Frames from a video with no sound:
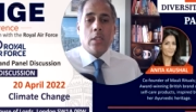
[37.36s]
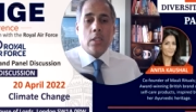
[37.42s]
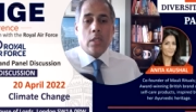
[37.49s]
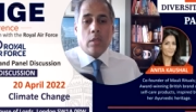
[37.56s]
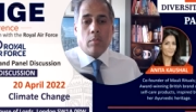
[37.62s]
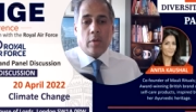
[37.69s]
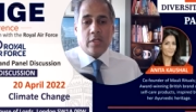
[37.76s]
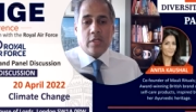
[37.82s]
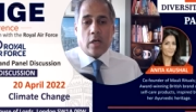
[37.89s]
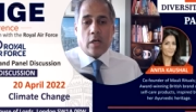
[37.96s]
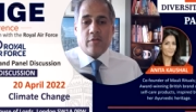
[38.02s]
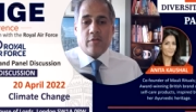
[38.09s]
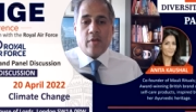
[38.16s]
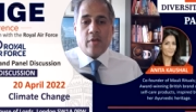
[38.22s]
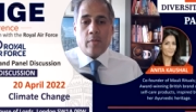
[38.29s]
please R S
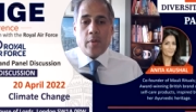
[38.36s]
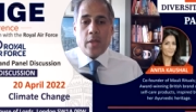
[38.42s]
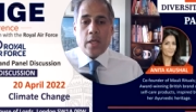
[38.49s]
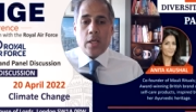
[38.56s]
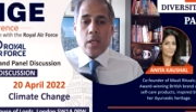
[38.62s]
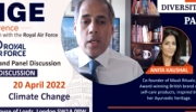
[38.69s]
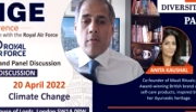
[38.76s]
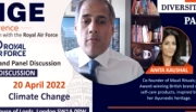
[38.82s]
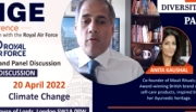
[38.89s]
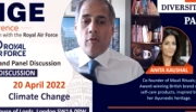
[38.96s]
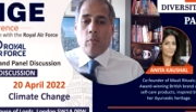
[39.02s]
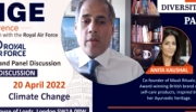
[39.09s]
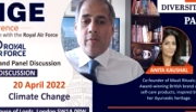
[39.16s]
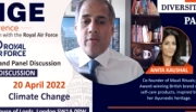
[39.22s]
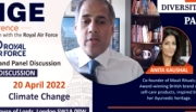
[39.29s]
V P, and a formal
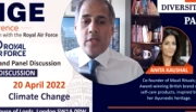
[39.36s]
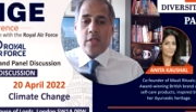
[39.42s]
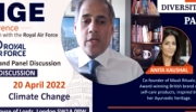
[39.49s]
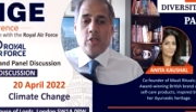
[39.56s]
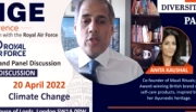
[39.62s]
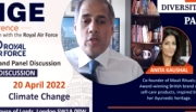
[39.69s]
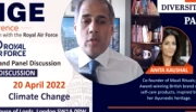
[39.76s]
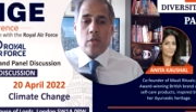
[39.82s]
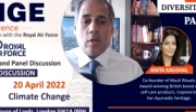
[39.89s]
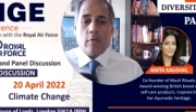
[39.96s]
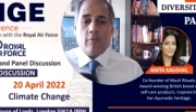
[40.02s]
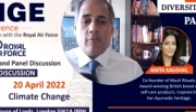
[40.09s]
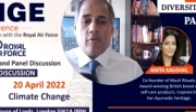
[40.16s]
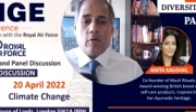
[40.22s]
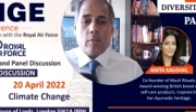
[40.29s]
invitation
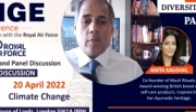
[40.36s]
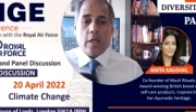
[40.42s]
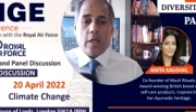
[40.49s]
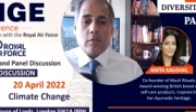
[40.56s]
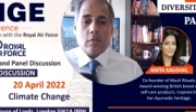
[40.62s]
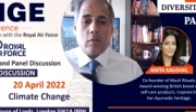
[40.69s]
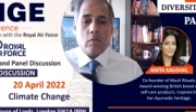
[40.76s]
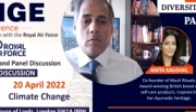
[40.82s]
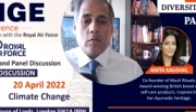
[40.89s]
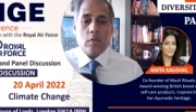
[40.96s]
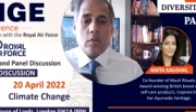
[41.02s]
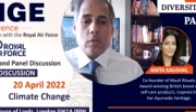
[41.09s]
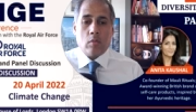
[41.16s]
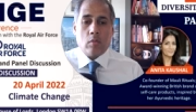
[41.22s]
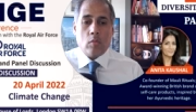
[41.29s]
from the House of Lords
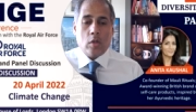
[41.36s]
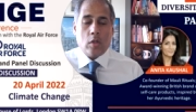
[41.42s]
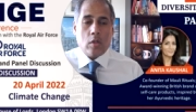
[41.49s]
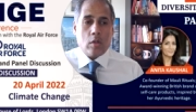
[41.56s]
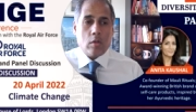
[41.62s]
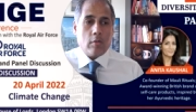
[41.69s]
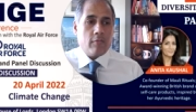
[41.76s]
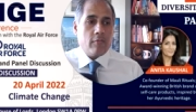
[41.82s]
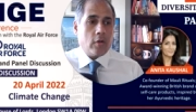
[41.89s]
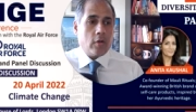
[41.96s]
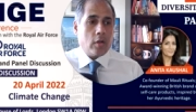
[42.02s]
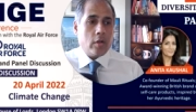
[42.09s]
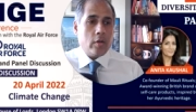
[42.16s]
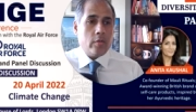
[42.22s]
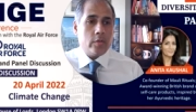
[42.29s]
will
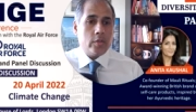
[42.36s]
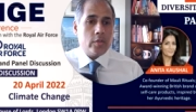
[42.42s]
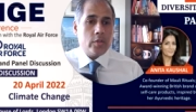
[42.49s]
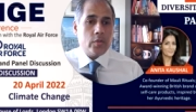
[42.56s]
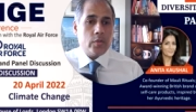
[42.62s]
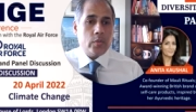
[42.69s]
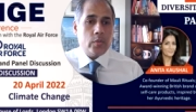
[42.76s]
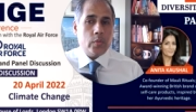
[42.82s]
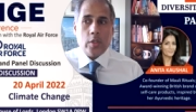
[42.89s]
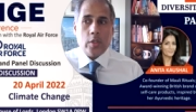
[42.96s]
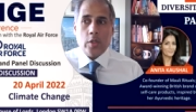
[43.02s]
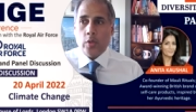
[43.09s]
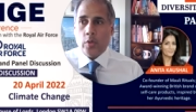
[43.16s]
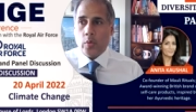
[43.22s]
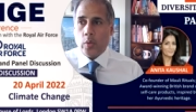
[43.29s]
follow to
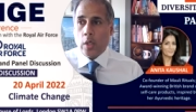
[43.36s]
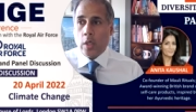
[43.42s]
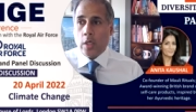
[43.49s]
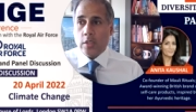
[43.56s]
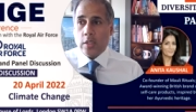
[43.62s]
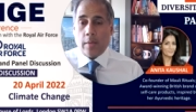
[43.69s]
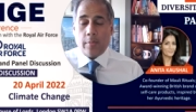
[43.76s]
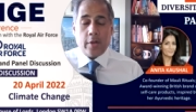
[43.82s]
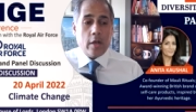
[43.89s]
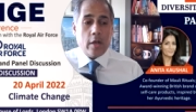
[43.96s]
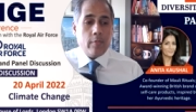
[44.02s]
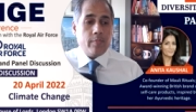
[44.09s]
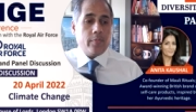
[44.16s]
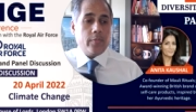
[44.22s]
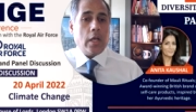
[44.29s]
you. So let me know.
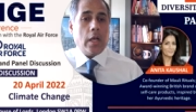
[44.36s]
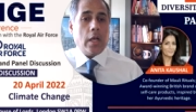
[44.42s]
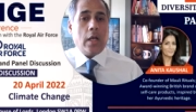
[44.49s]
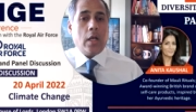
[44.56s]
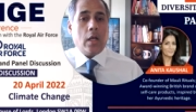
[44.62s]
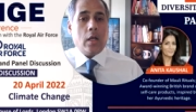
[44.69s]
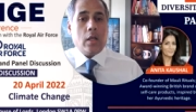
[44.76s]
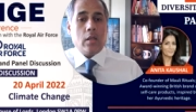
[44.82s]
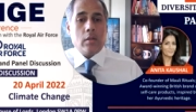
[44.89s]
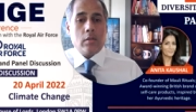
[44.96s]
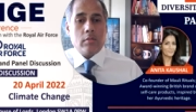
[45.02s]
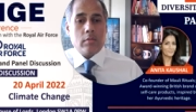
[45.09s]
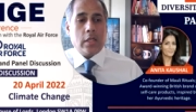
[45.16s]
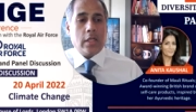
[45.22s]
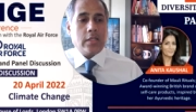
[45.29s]
Uh,
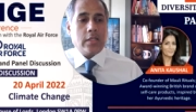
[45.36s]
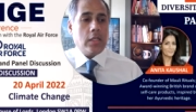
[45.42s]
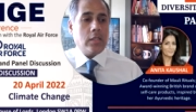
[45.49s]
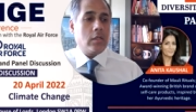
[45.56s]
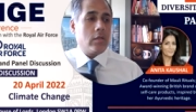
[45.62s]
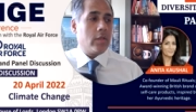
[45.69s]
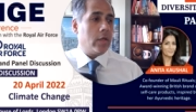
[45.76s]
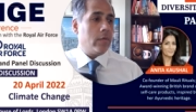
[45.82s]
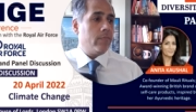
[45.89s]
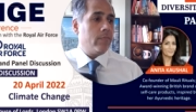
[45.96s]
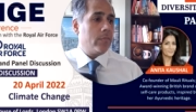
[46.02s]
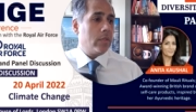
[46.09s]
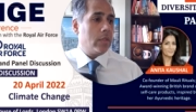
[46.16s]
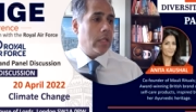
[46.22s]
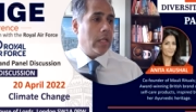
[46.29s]
let Cecil know.
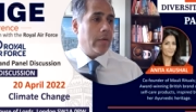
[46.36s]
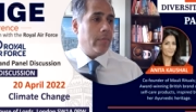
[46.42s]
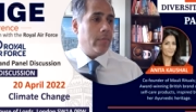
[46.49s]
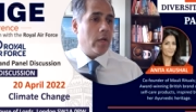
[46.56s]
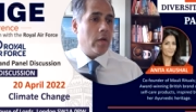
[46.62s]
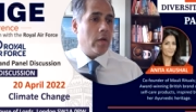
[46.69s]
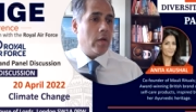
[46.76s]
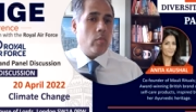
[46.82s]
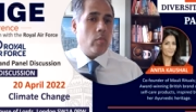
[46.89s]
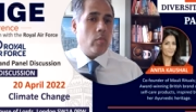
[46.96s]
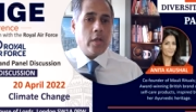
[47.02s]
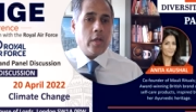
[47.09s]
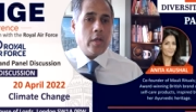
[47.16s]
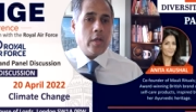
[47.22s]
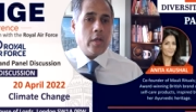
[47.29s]
Let him know where you heard
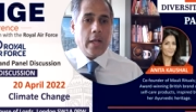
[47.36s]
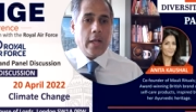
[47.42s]
about it.